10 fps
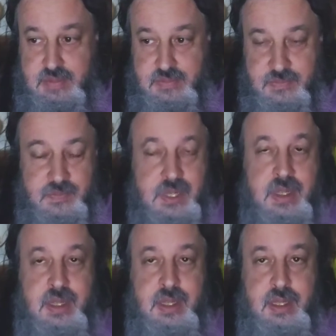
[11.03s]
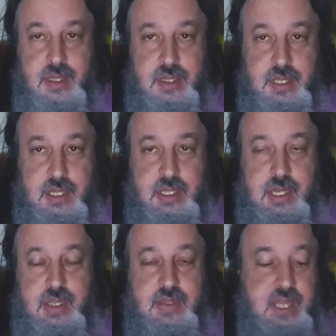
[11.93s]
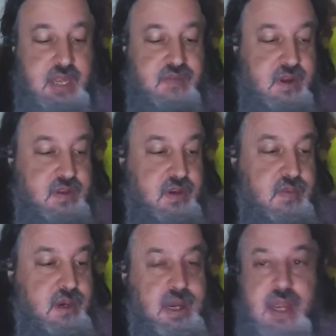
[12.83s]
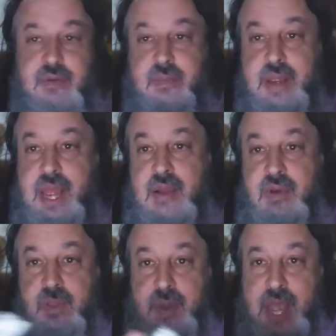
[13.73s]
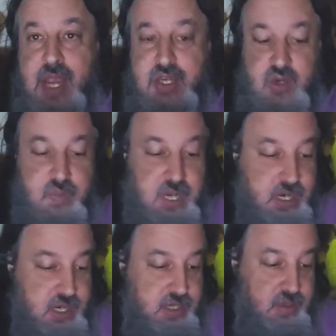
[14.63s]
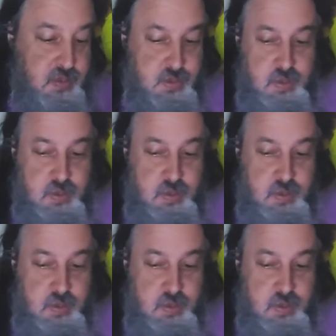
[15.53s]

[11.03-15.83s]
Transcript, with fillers: uh, the 9th day of October, and we're back with a package opening because,